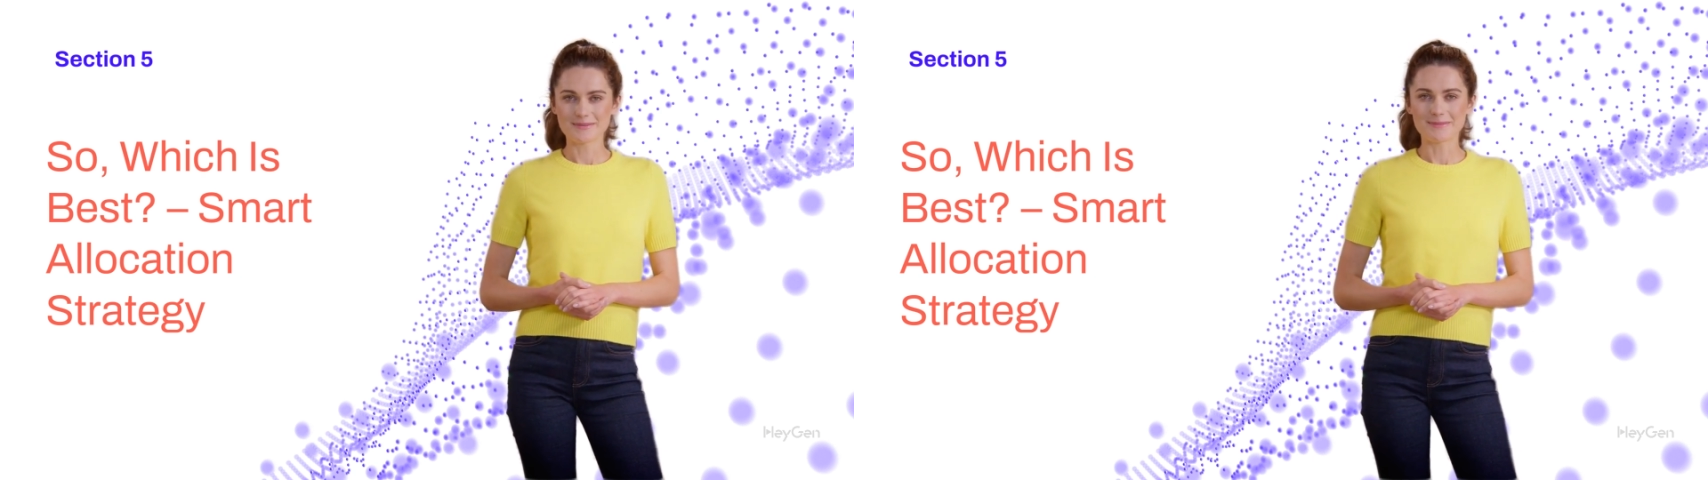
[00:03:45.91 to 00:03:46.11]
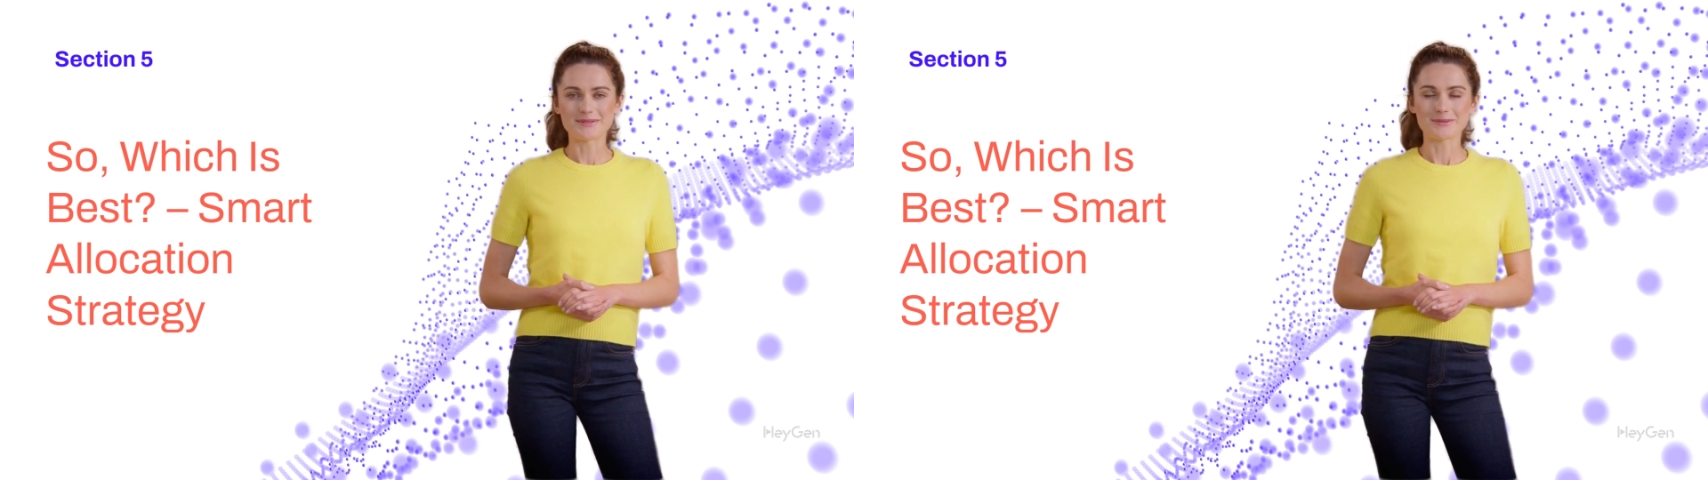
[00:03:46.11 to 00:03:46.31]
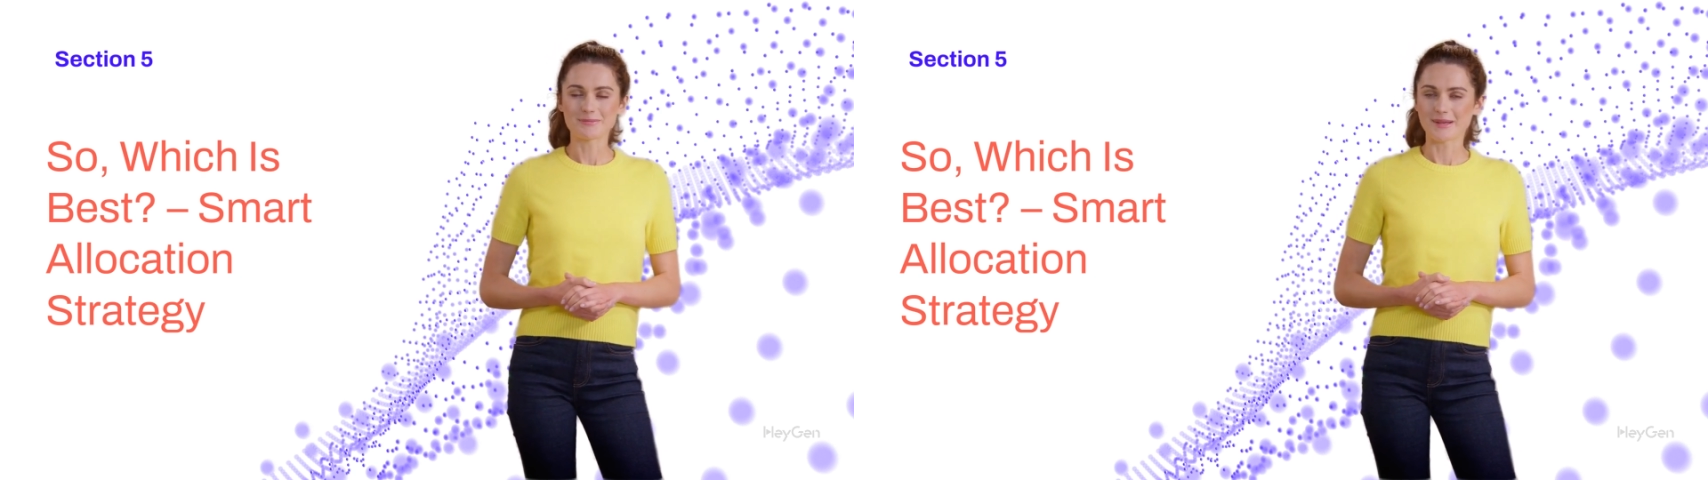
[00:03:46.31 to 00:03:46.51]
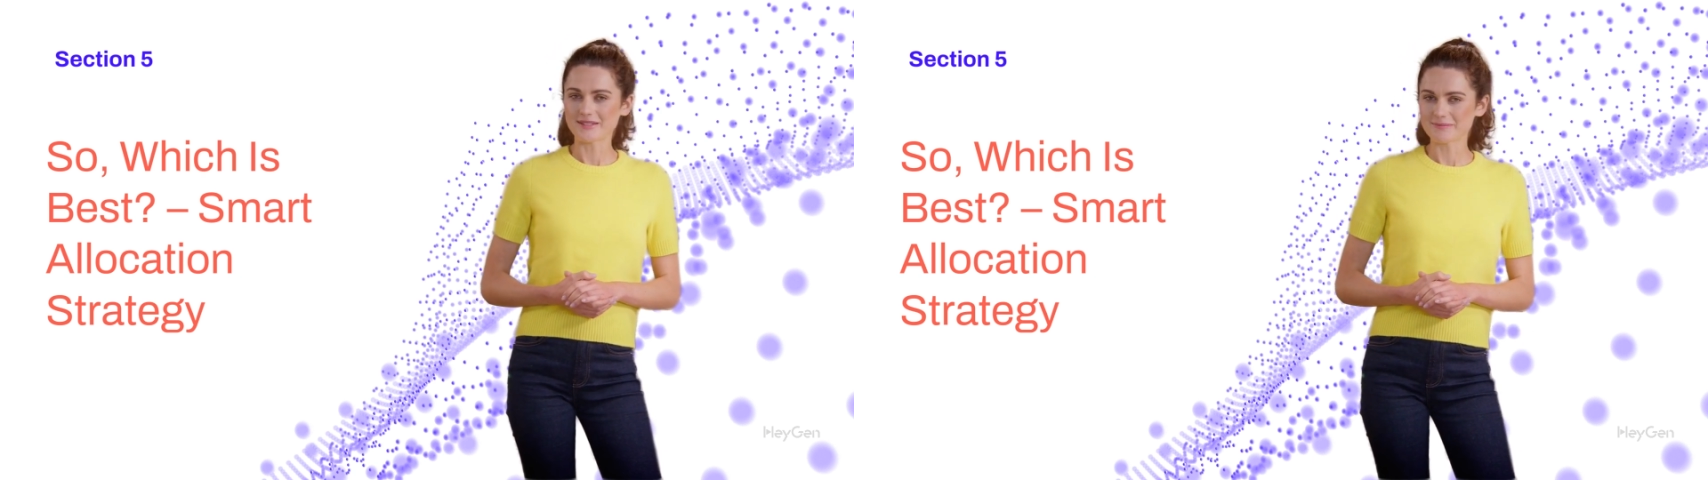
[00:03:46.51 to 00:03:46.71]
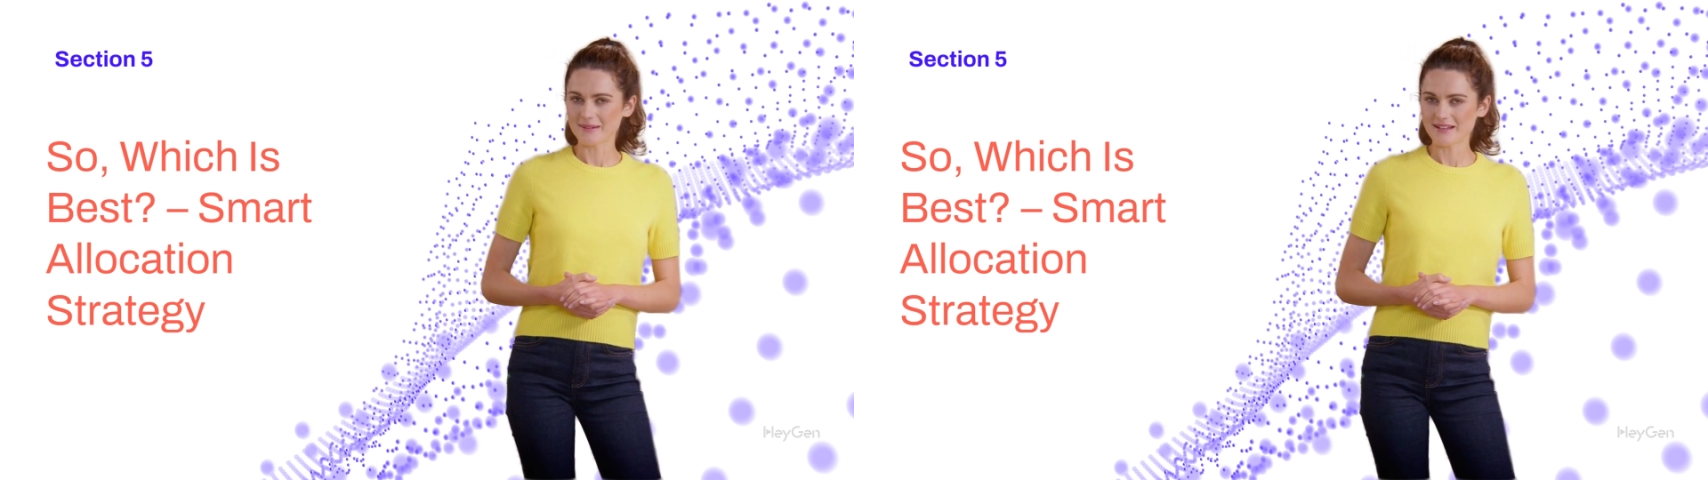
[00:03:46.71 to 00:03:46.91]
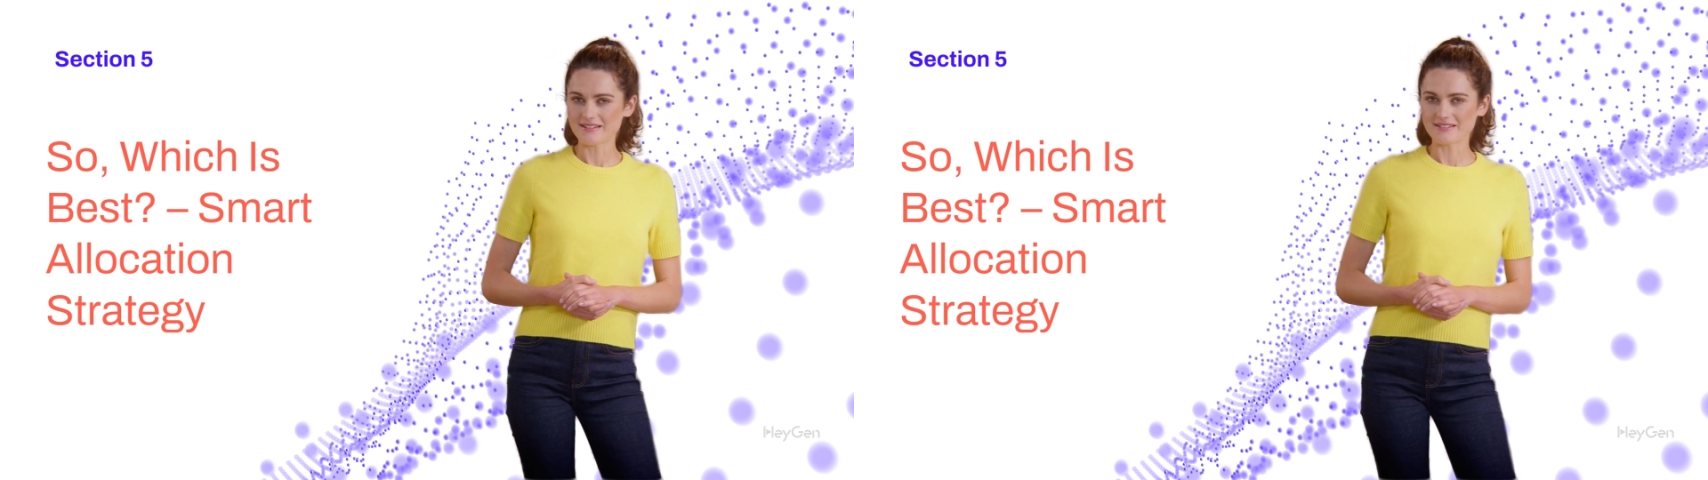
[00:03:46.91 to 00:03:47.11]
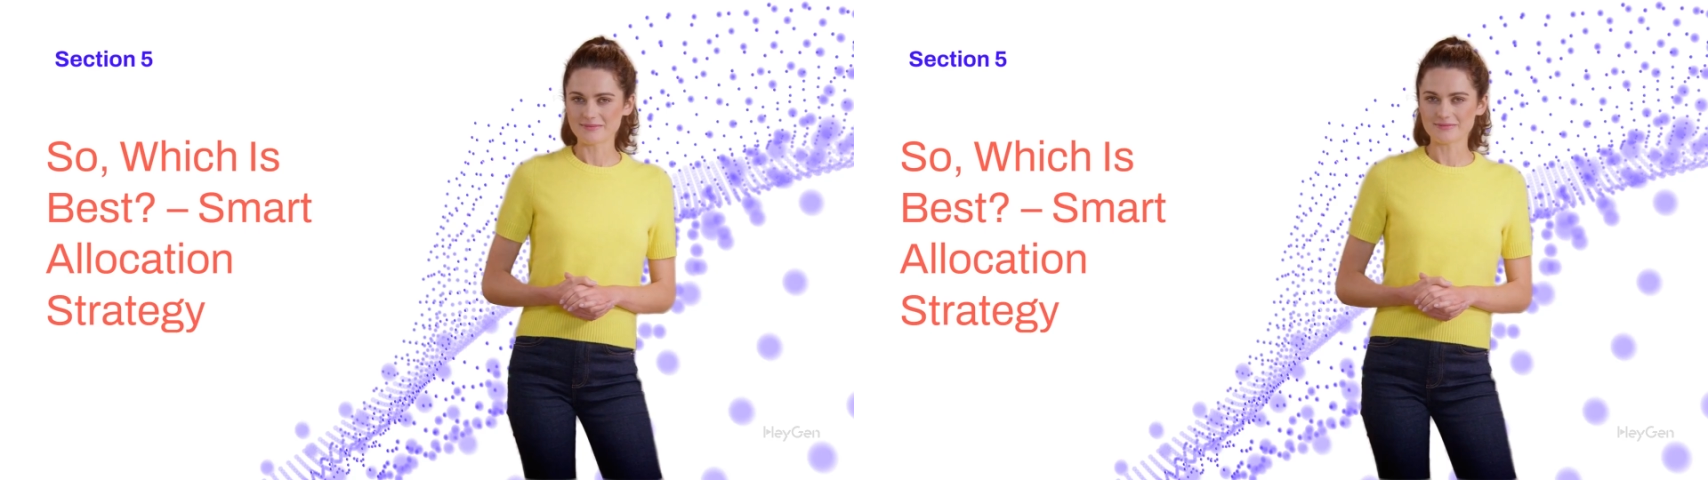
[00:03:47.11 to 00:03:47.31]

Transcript: but the right place